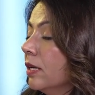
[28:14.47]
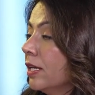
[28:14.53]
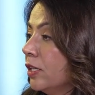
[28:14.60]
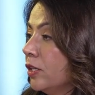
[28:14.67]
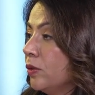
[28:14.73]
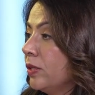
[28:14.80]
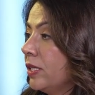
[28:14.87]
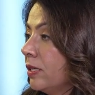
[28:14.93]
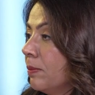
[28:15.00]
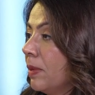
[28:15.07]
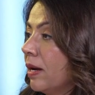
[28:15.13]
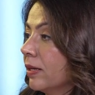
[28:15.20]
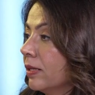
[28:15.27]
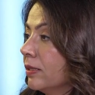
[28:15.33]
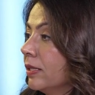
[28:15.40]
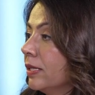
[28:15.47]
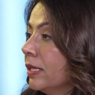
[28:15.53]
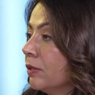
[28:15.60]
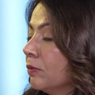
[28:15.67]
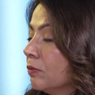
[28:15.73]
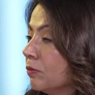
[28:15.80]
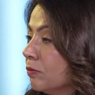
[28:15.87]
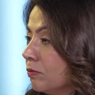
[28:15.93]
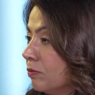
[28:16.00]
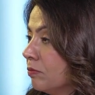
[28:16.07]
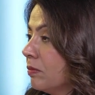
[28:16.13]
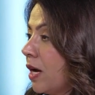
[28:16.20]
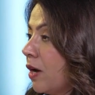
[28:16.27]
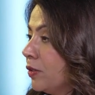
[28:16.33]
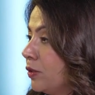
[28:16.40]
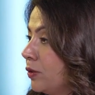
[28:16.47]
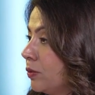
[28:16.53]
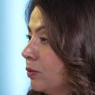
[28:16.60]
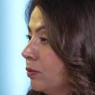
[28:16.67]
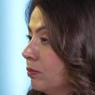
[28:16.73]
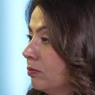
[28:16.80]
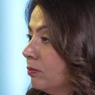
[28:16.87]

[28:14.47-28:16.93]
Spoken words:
And then you need a marketing. And how did you